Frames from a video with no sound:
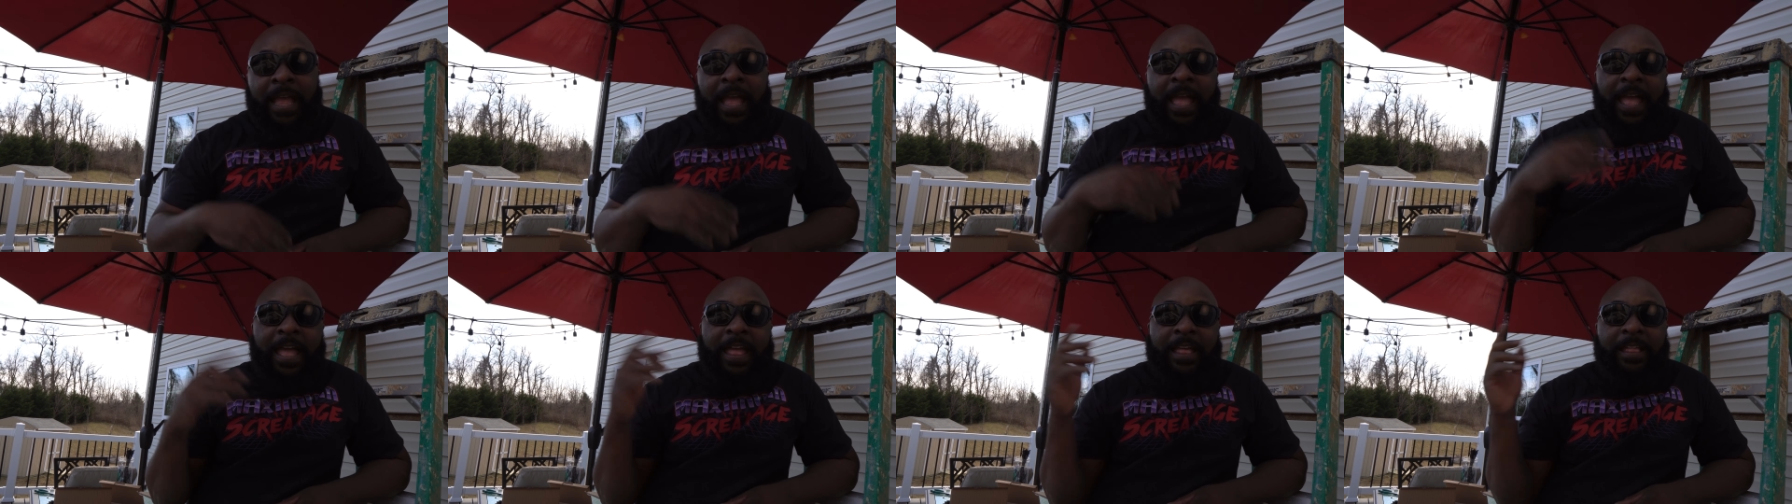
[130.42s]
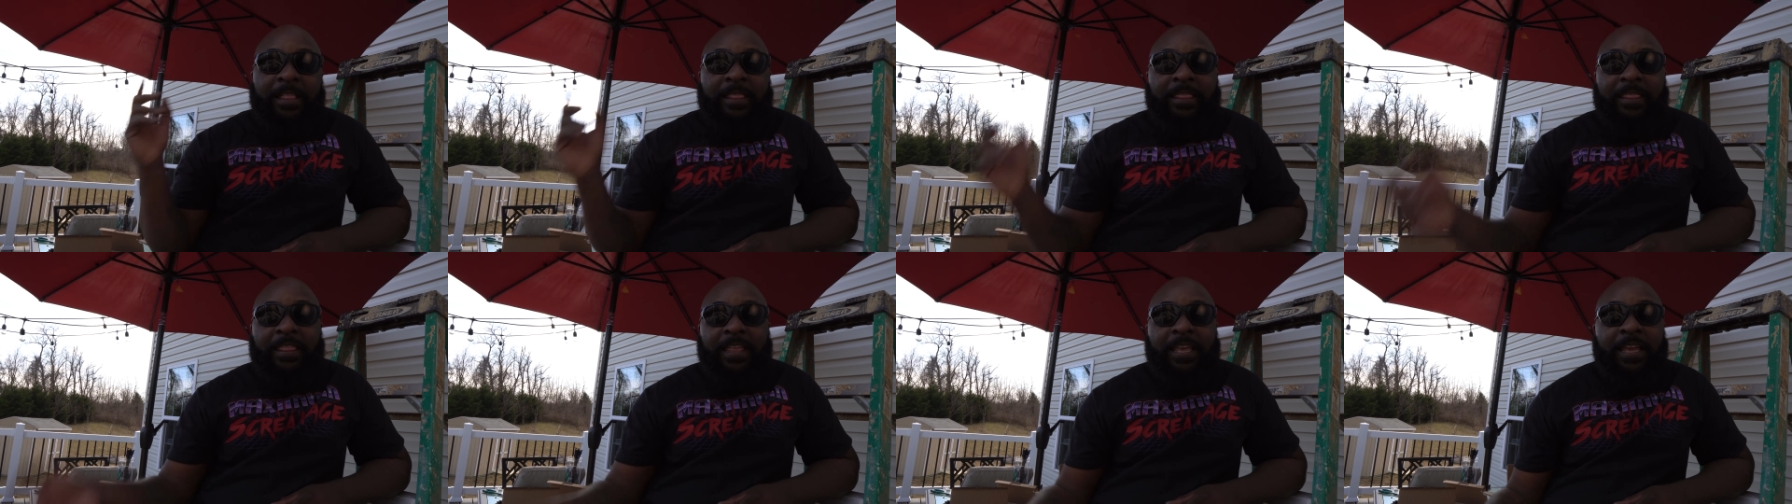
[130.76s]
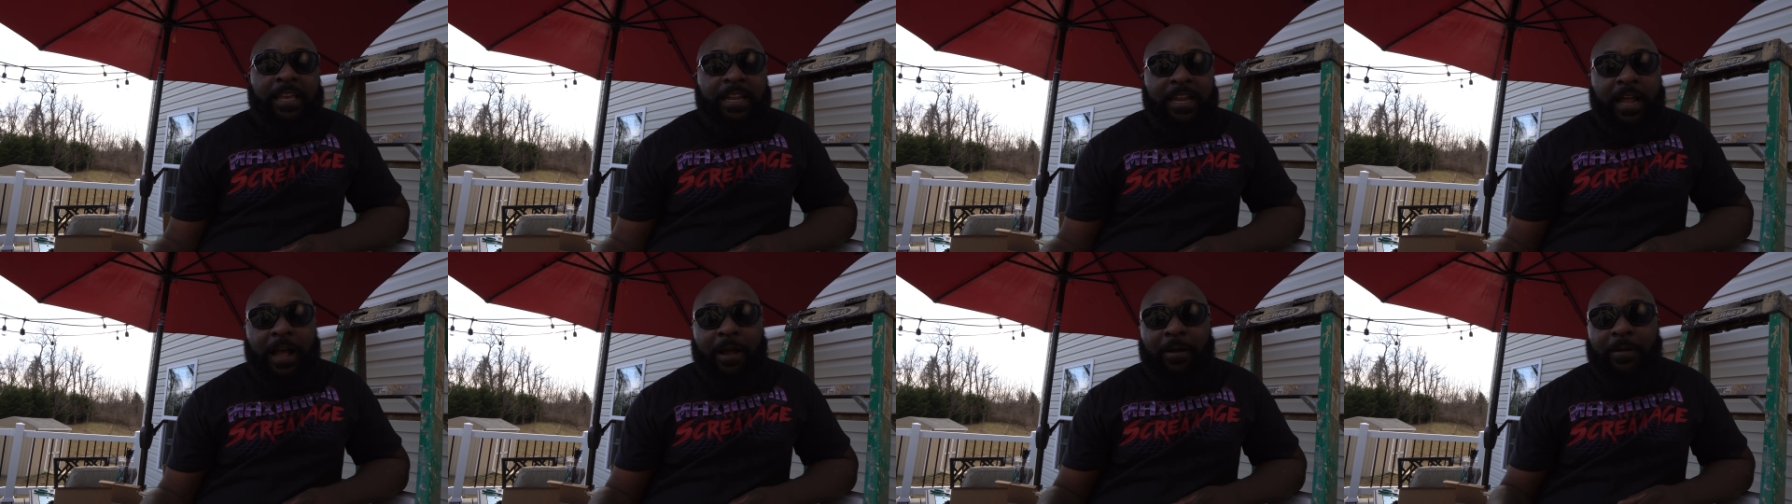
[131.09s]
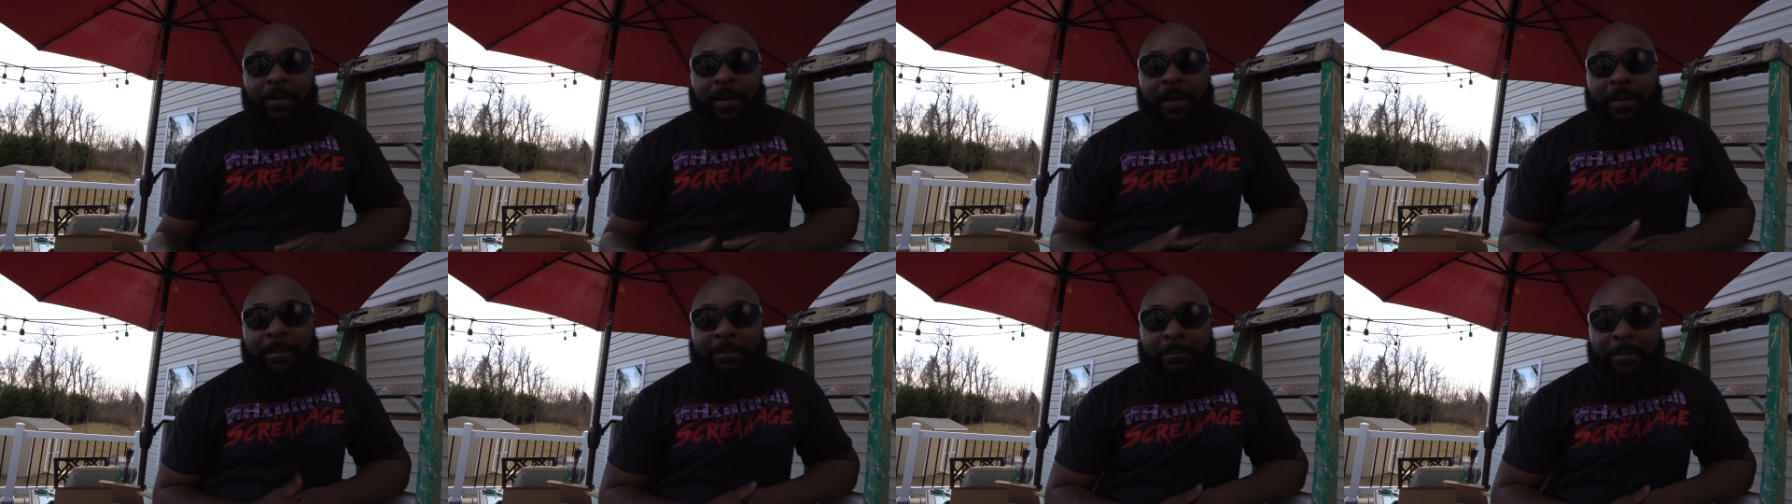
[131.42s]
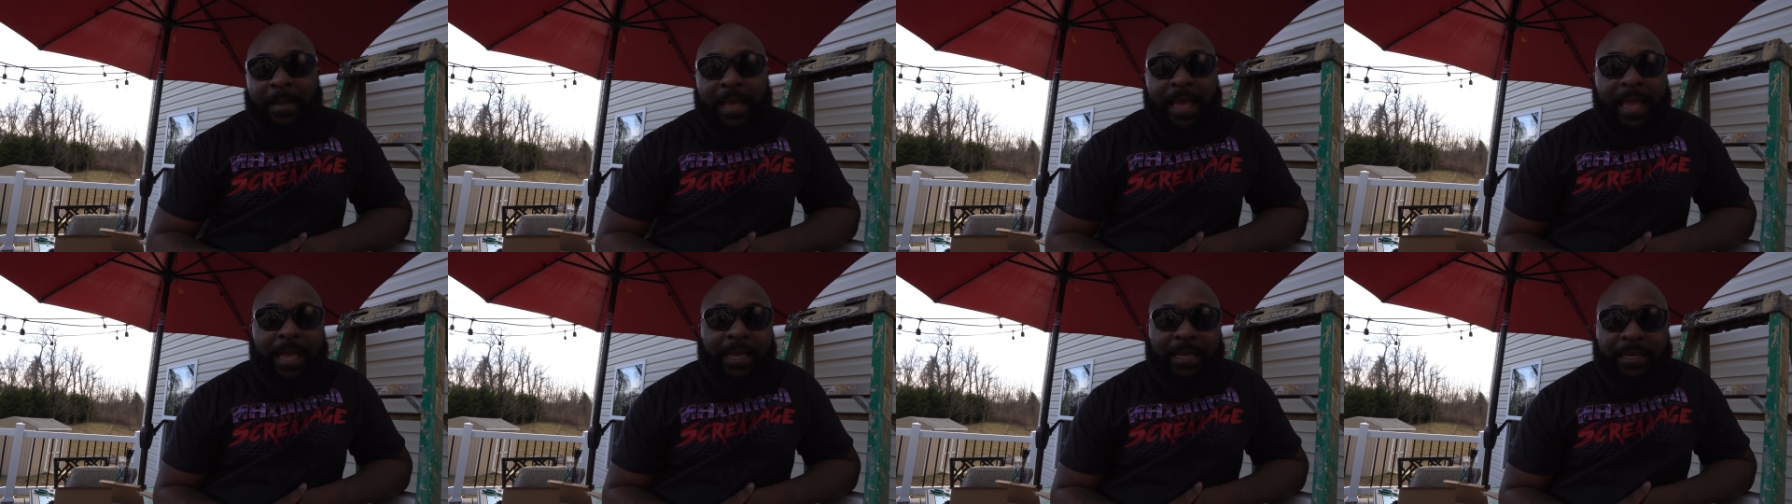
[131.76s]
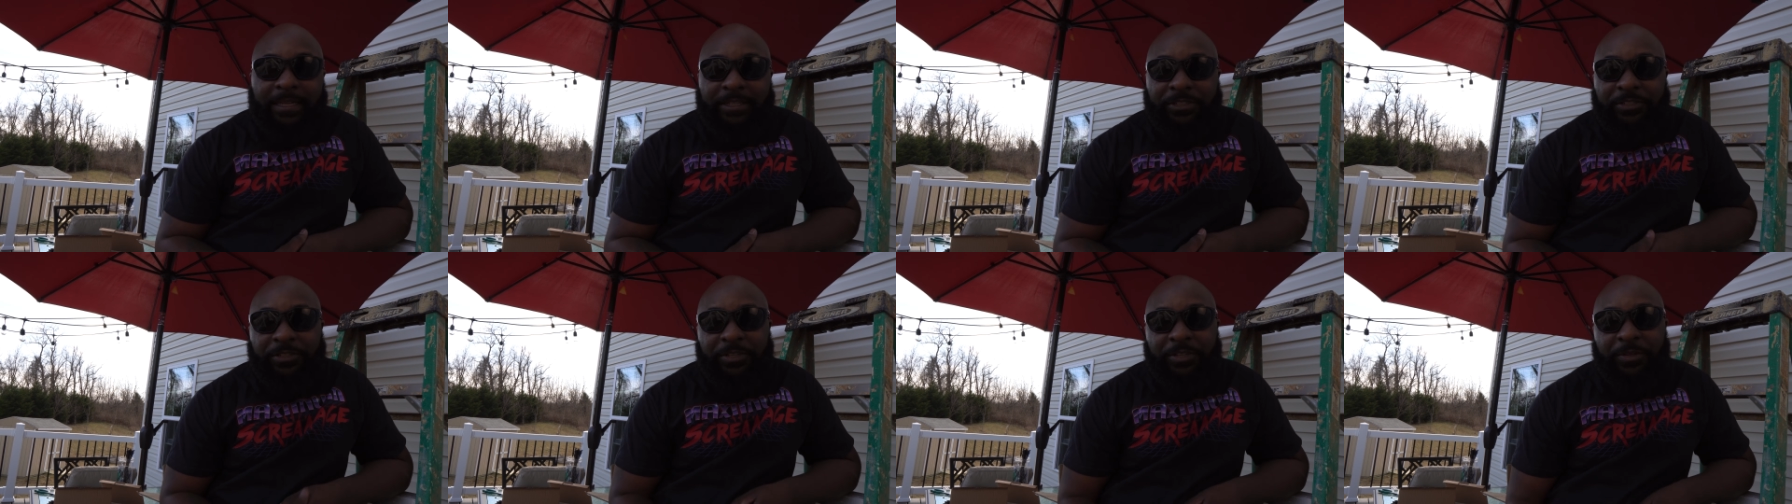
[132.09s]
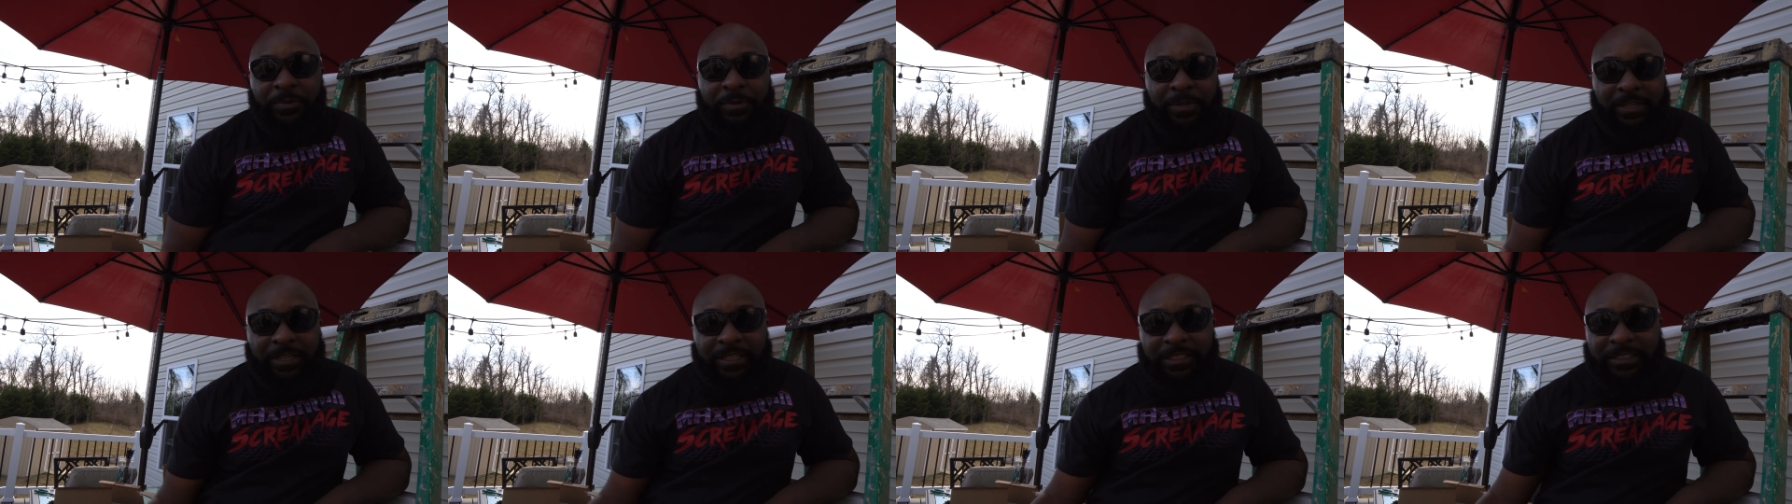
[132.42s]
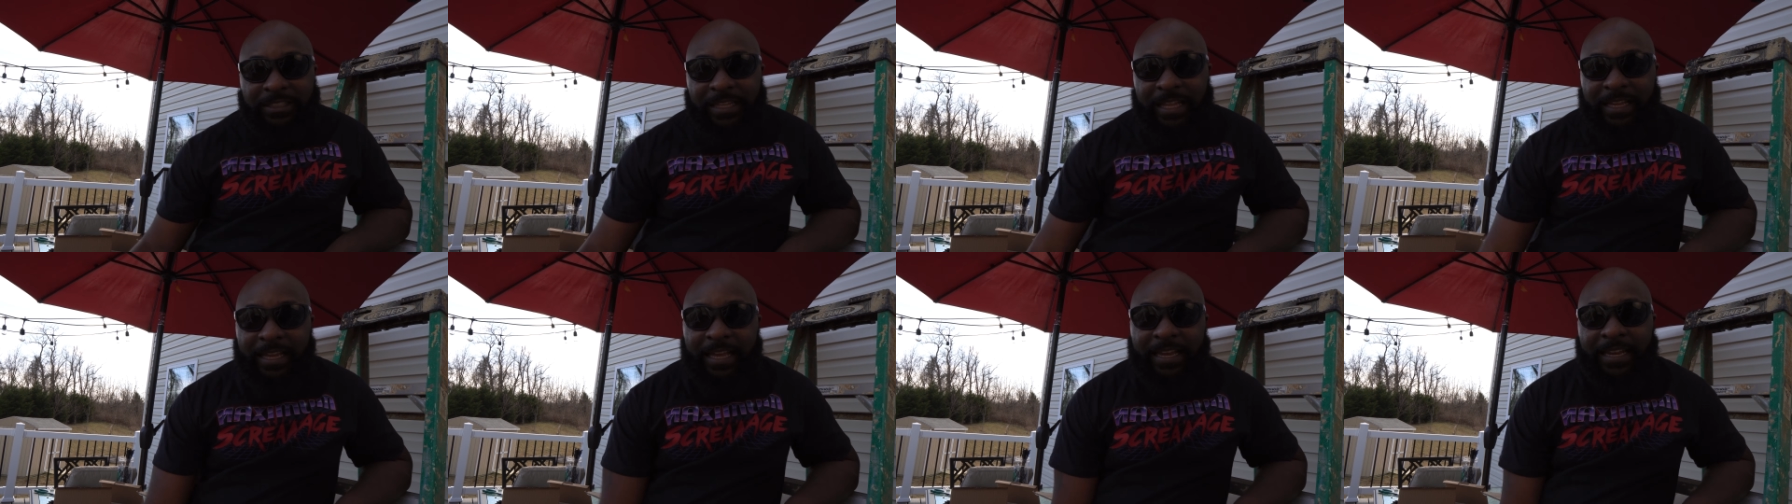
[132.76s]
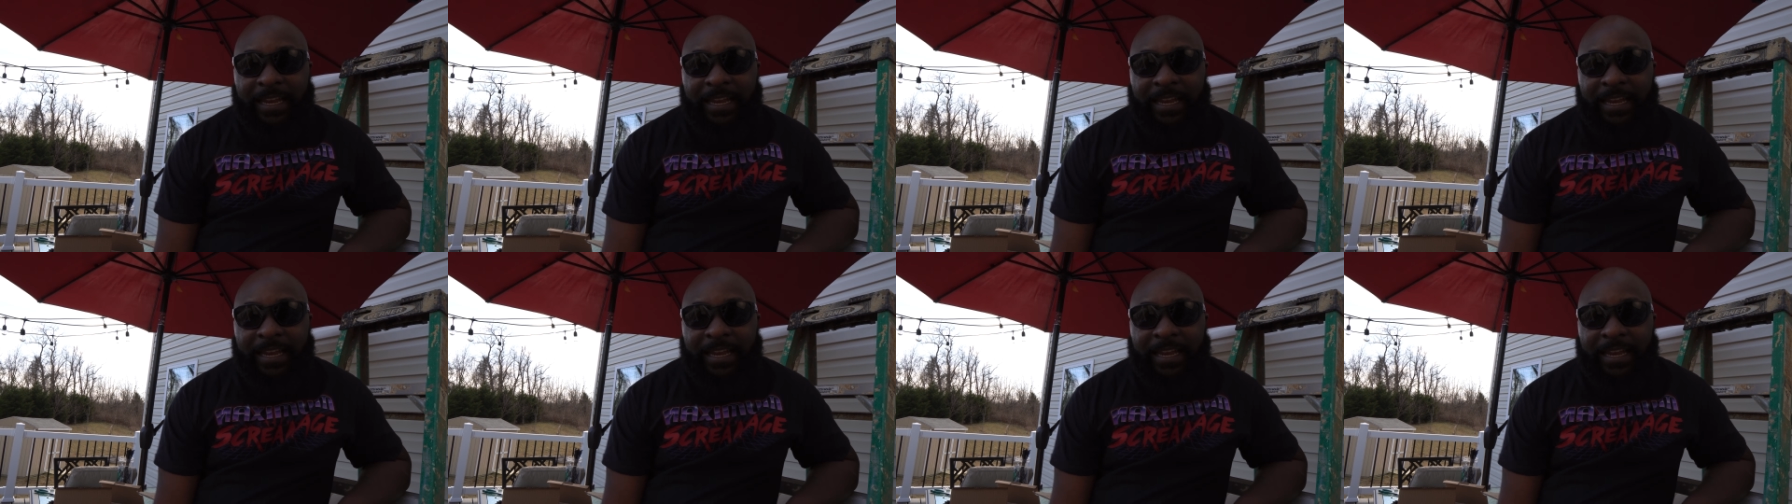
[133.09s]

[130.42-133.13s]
and then I'll come back and show you what it looks like at